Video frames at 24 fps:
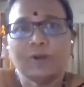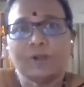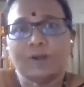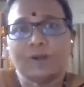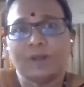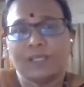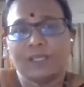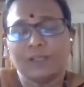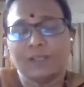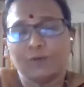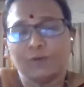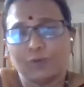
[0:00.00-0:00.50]

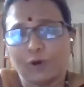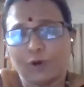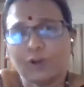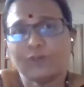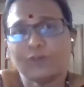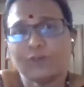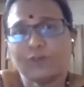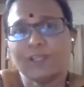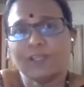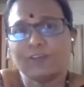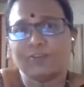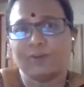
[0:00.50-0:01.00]
in what
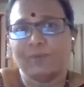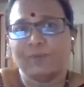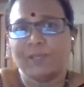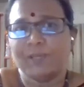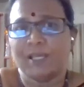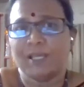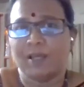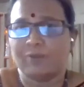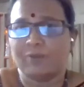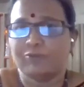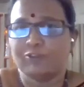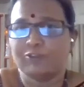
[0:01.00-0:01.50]
way it will be
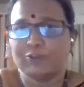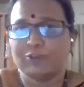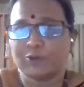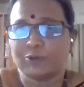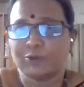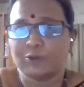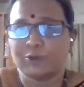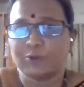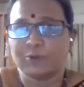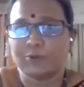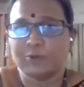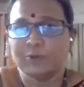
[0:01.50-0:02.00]
helpful to
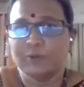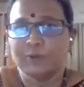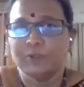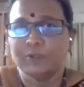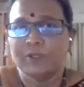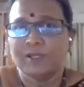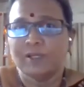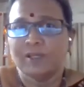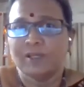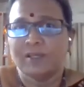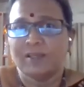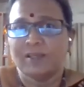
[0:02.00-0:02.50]
you.
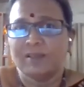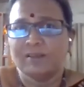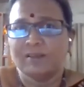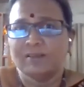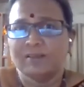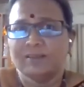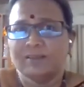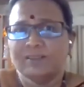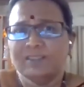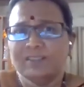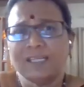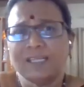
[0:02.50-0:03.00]

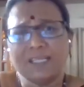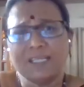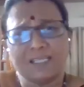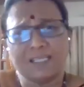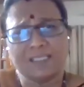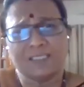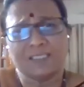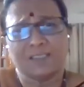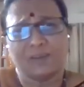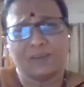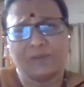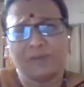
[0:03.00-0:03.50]
That
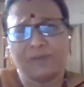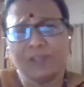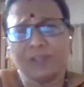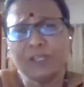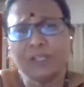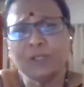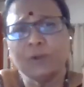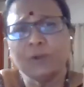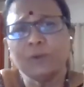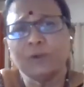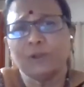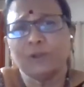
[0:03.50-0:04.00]
is, when
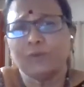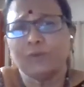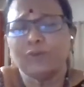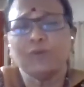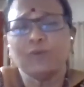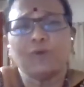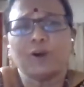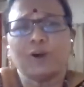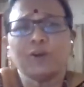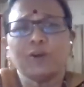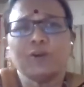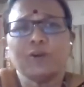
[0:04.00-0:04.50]
if you
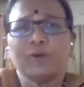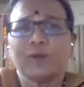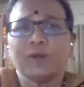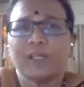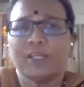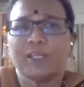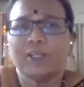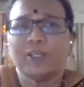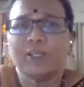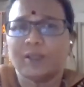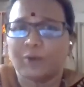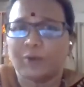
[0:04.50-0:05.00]
want to
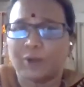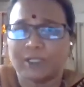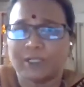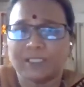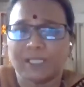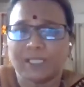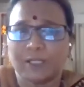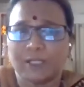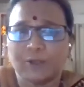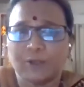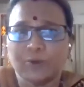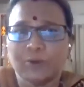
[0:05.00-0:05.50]
read on
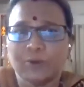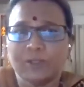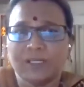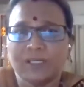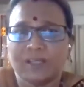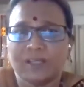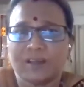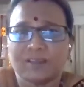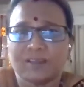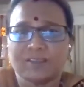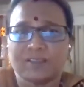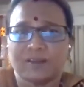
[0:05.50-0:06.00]
Telugu
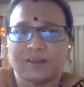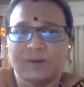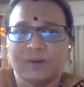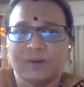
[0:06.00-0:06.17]
literature,